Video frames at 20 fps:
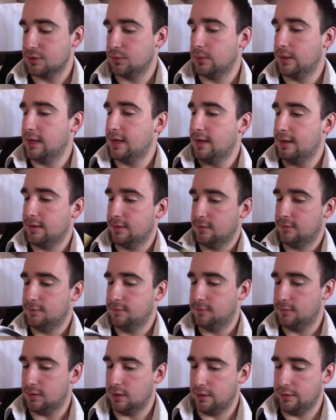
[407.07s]
we
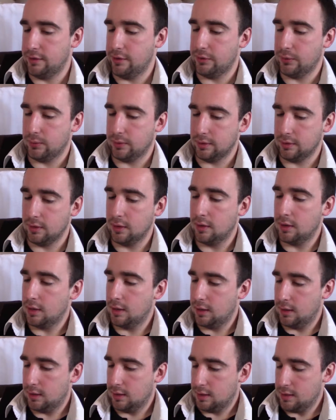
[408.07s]
have another one.
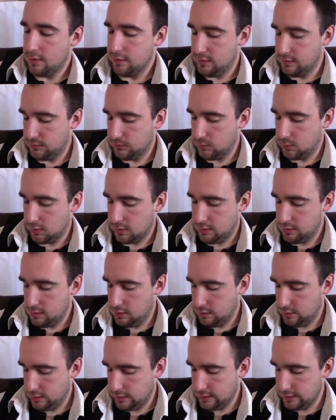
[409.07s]
This
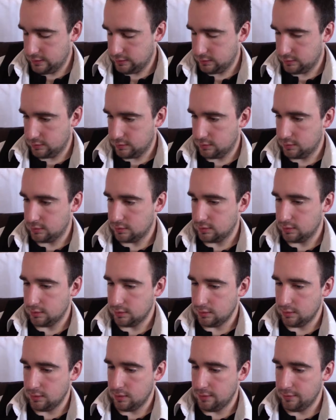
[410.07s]
one, it's
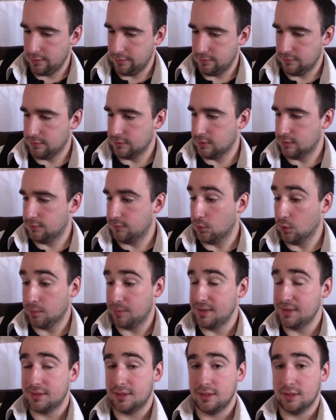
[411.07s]
for 4
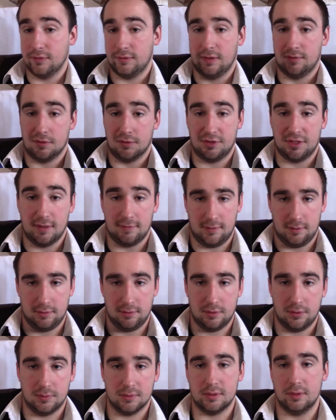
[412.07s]
PCs of level 7,
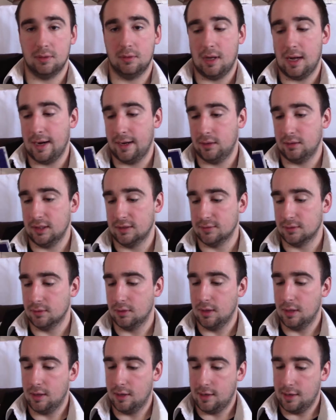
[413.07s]
so it's a little higher level.
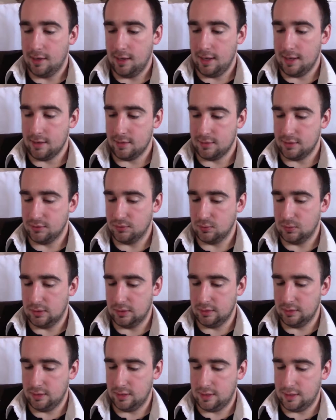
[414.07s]
And this
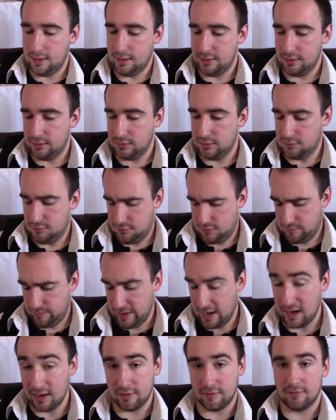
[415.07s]
one is for
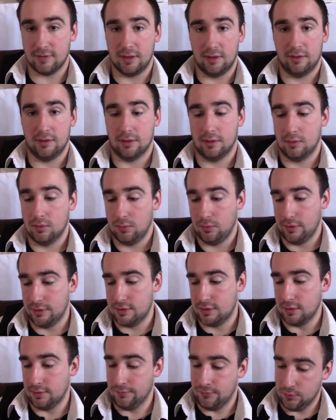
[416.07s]
Pathfinder, which
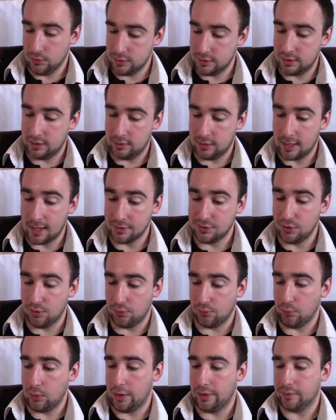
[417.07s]
unfortunately I don't
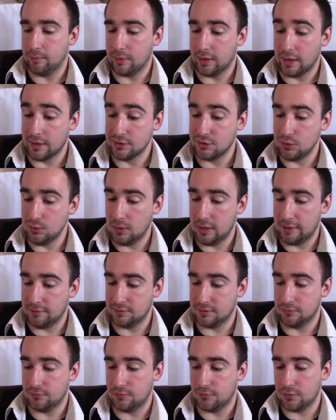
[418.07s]
run, but I do have
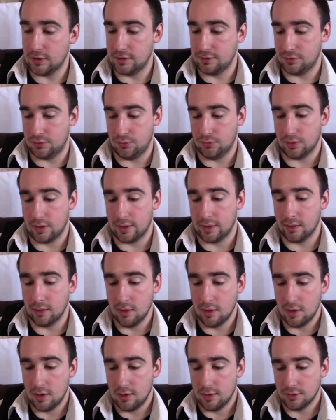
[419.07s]
some friends who run it.
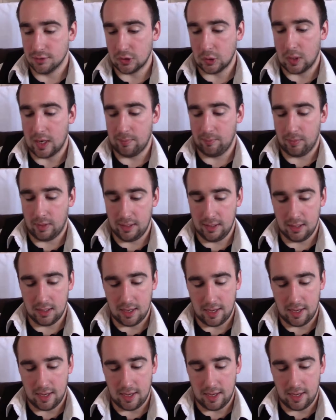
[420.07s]
So I might